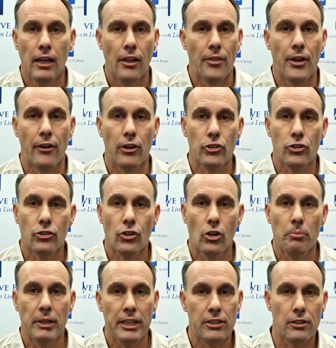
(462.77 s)
There are so
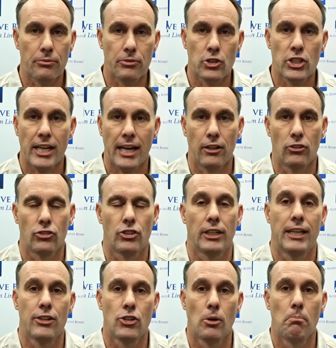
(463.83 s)
many different channels to
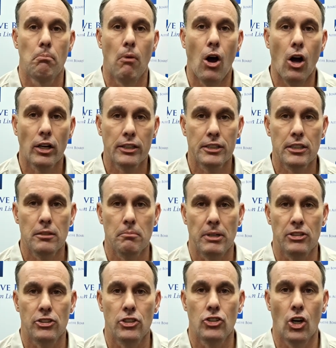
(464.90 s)
get your marketing
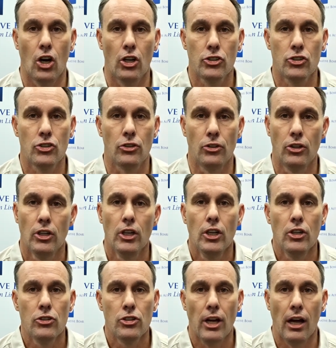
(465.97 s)
message onto
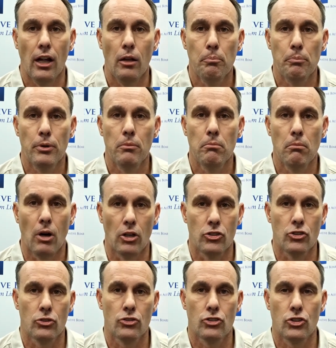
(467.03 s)
to help
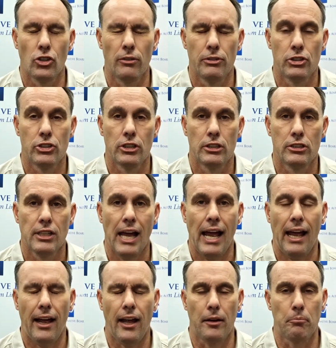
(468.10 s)
promote your services
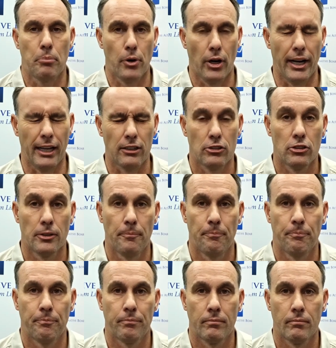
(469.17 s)
and products.
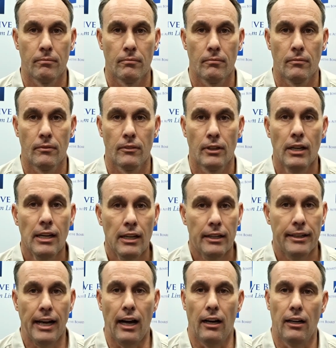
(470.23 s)

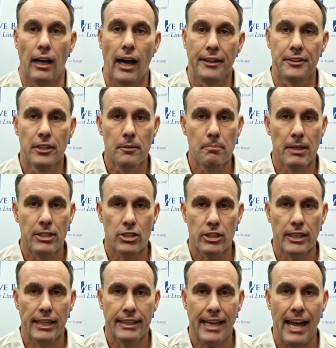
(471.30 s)
Now, I did mention
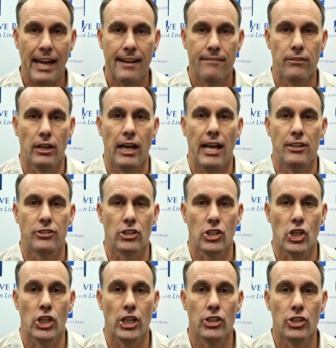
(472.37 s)
that Canva has a
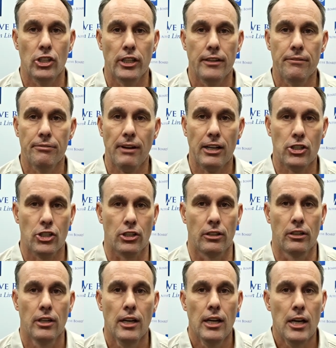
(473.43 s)
scheduling
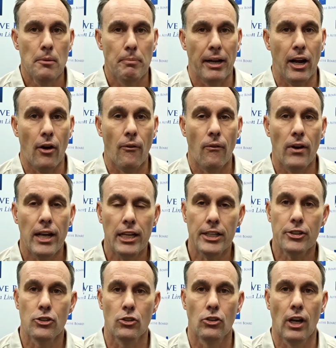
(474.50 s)
function, but I really
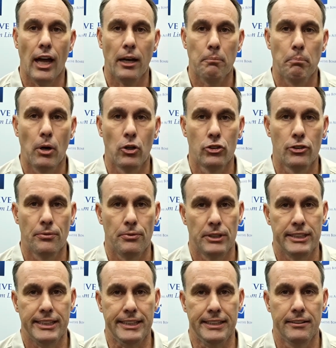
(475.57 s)
do like
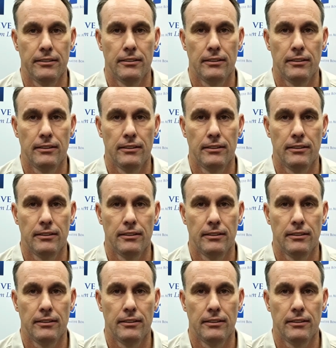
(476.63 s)
Postfity.